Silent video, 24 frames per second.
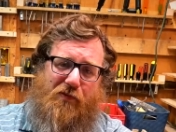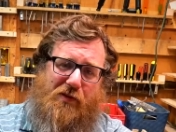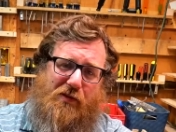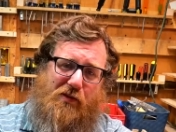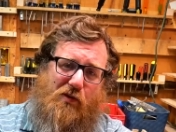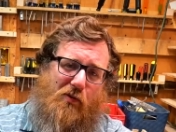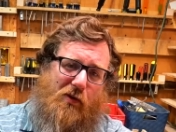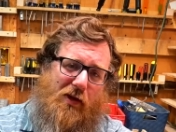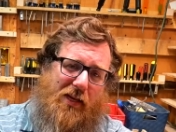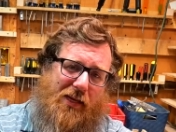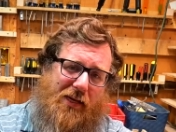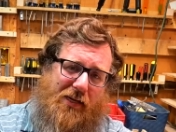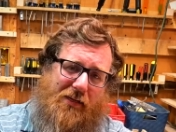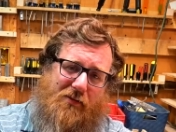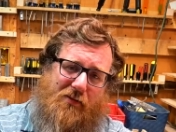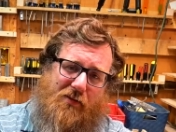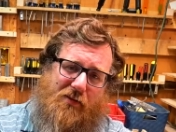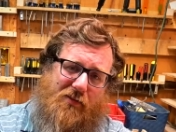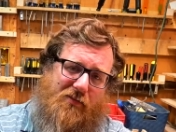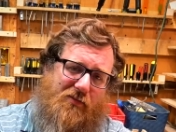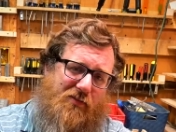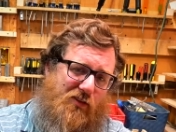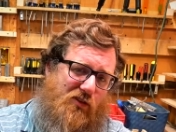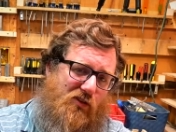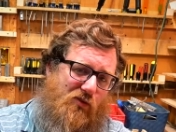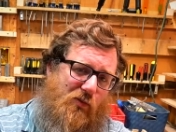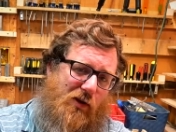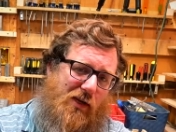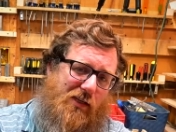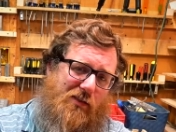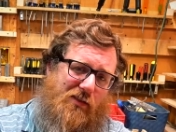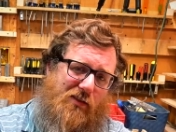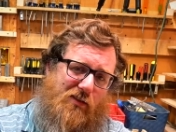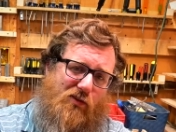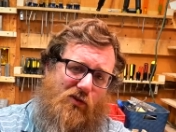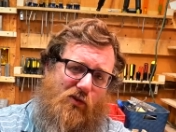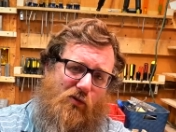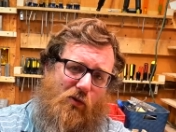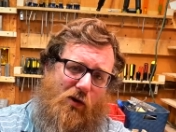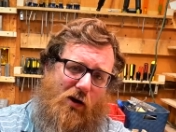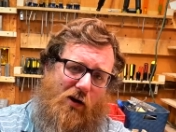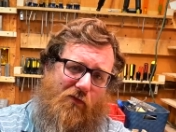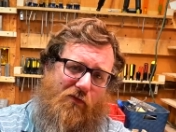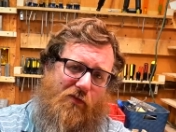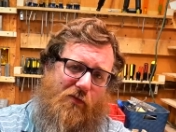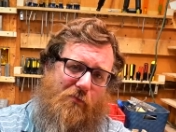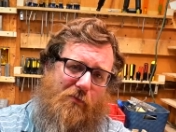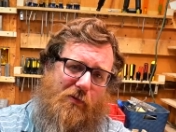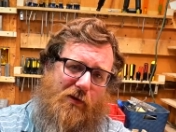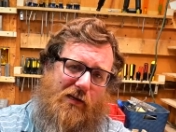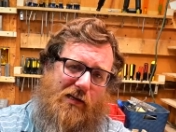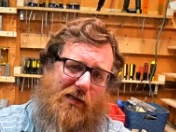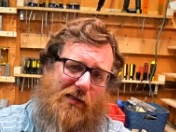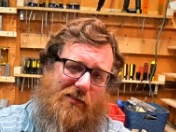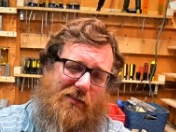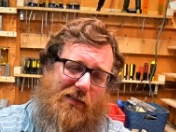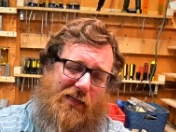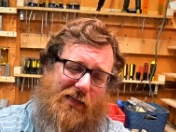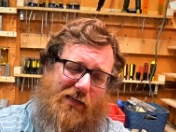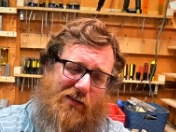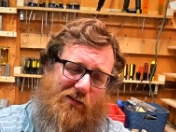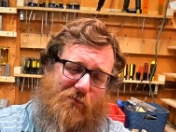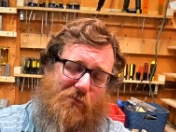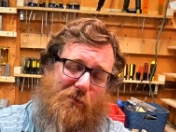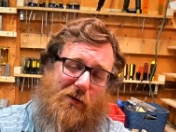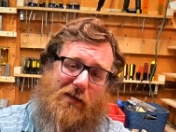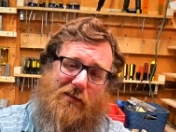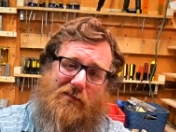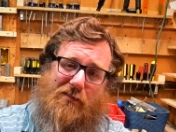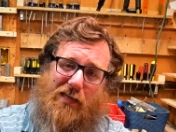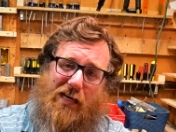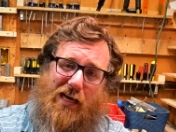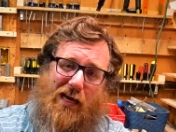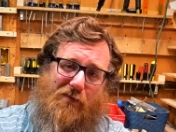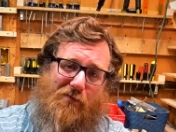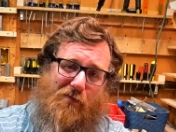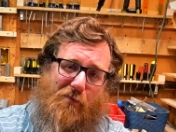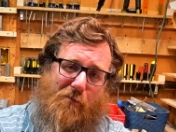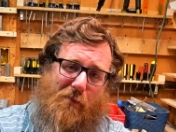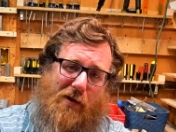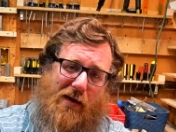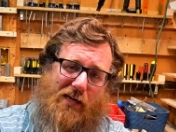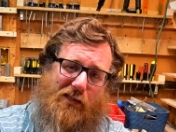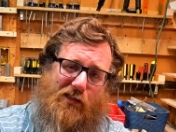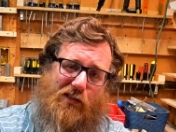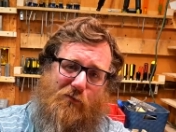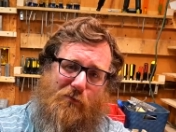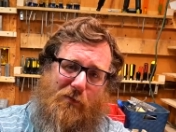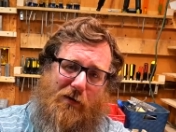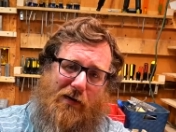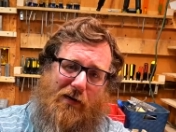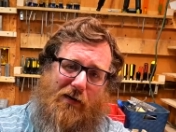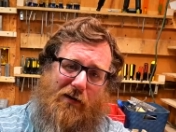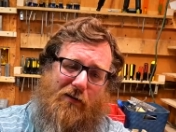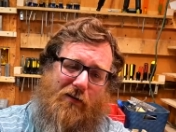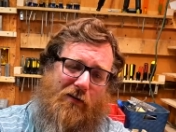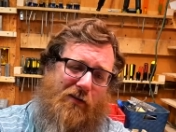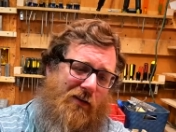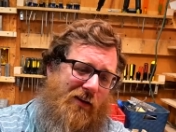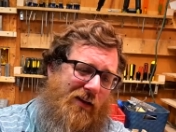you don't get into this situation too often because it is best to have a matched pair.